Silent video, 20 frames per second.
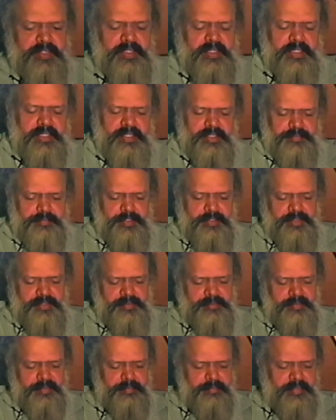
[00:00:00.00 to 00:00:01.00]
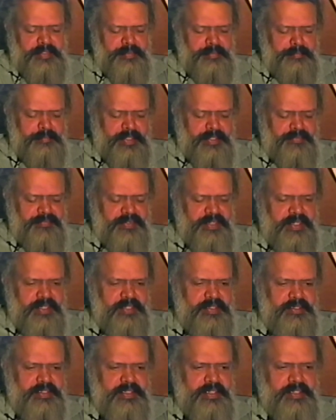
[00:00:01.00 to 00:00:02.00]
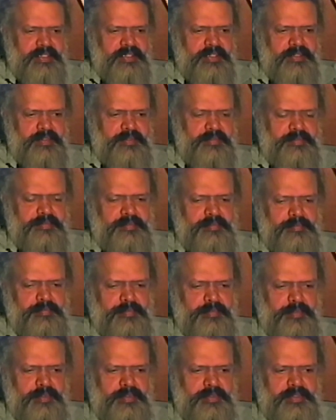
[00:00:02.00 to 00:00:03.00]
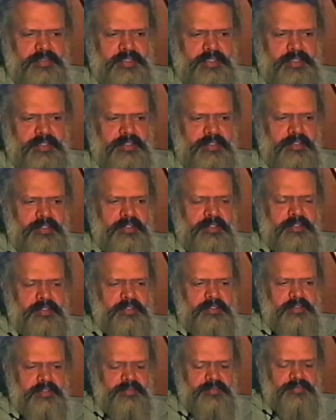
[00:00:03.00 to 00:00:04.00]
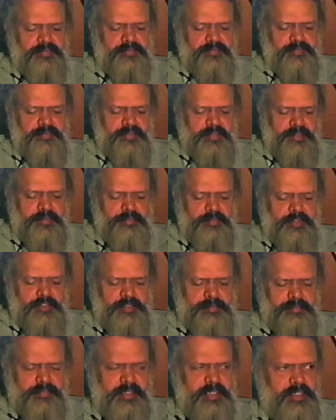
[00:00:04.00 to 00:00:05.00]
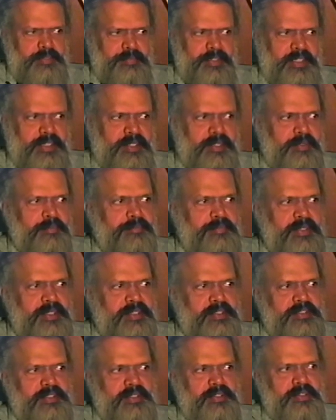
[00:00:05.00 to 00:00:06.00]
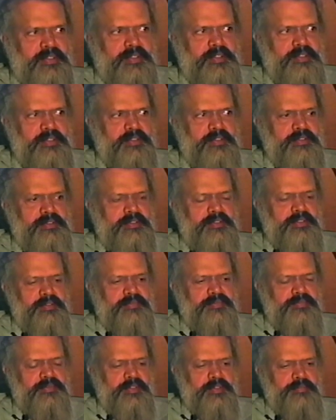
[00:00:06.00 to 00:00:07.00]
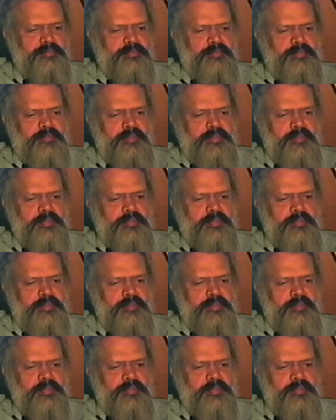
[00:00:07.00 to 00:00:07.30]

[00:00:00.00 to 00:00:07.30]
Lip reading: Yes, because my feeling is that both the film on the bird, migrating birds, and the film